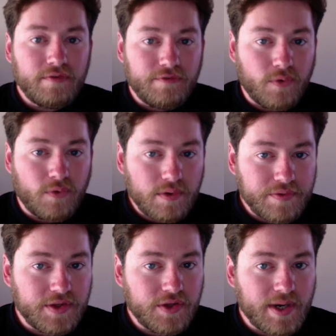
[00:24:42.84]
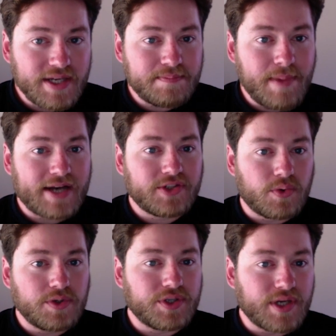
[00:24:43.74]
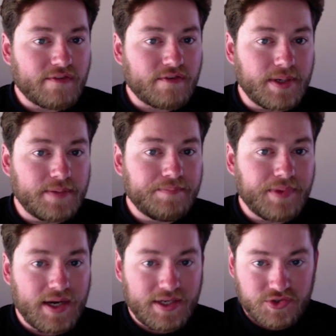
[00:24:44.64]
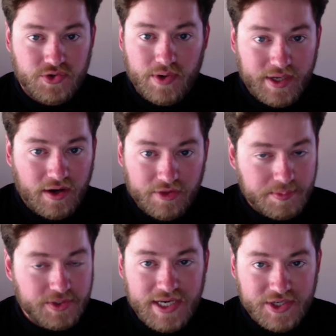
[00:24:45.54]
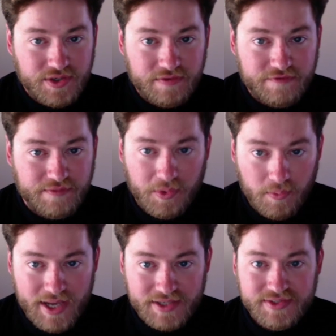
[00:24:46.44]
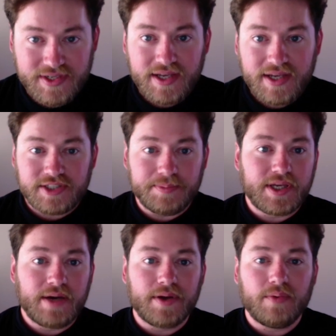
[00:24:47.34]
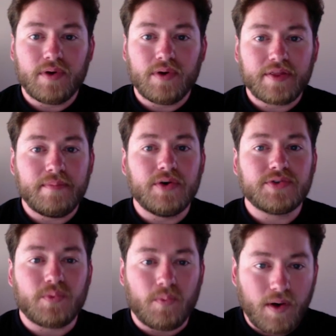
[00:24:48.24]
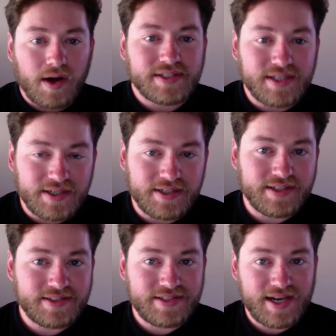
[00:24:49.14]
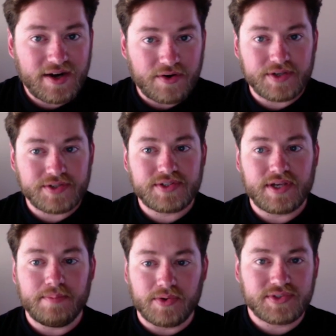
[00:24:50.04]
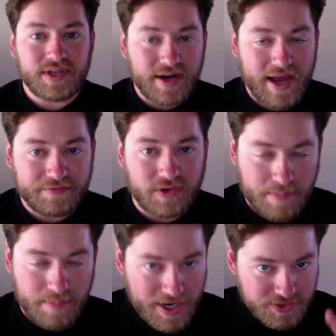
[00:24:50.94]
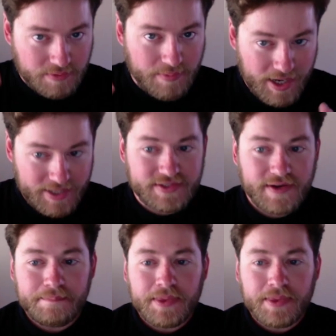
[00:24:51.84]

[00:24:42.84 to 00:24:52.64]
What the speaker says: for the U.S.-backed Georgian government and enjoying all the protection from the West to becoming one of the most wanted terrorists and most sought-after masterminds,